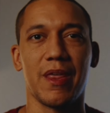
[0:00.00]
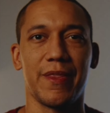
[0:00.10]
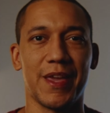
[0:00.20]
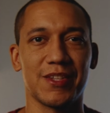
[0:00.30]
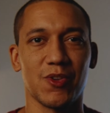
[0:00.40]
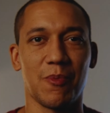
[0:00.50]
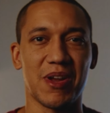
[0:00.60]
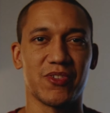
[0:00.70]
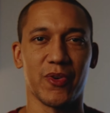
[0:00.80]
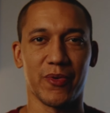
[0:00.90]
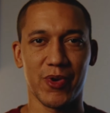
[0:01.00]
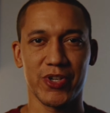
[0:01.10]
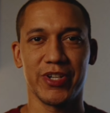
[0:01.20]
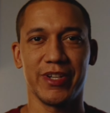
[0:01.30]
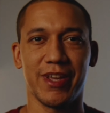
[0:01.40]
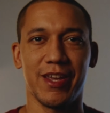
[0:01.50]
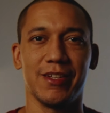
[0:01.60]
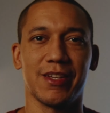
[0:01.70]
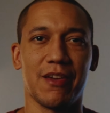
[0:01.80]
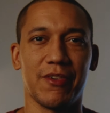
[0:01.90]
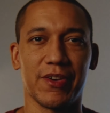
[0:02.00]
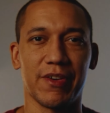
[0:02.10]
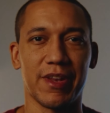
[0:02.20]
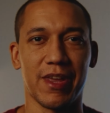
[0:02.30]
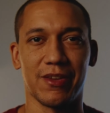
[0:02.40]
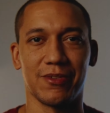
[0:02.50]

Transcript: Thanks so much for watching and have a great day.